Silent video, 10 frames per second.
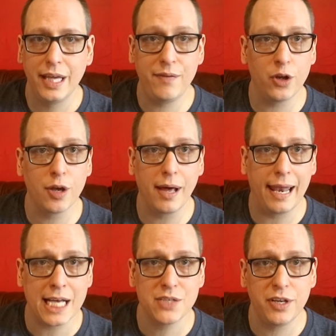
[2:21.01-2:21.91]
If you look at
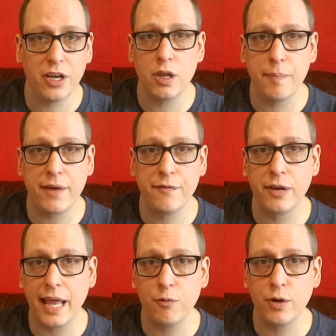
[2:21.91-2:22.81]
my last video, the
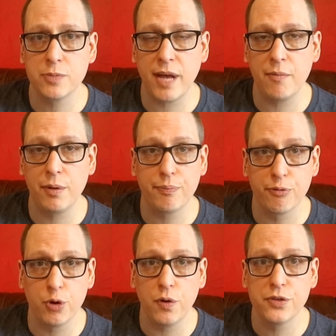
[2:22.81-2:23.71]
Bedford Level experiment
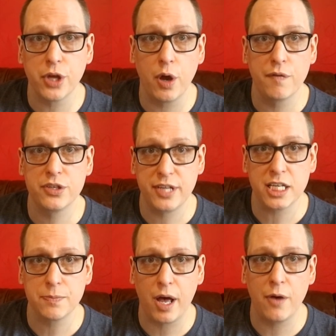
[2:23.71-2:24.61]
proves that over
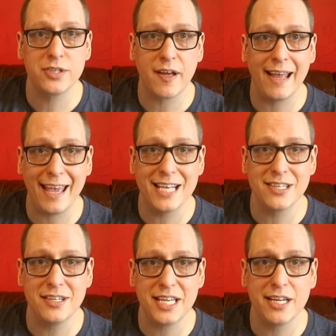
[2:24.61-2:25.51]
6 miles there
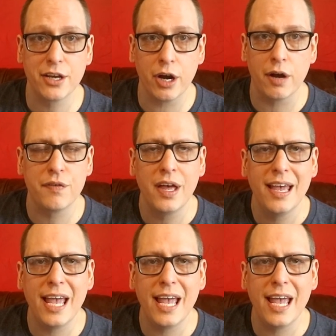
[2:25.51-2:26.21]
is indeed curve.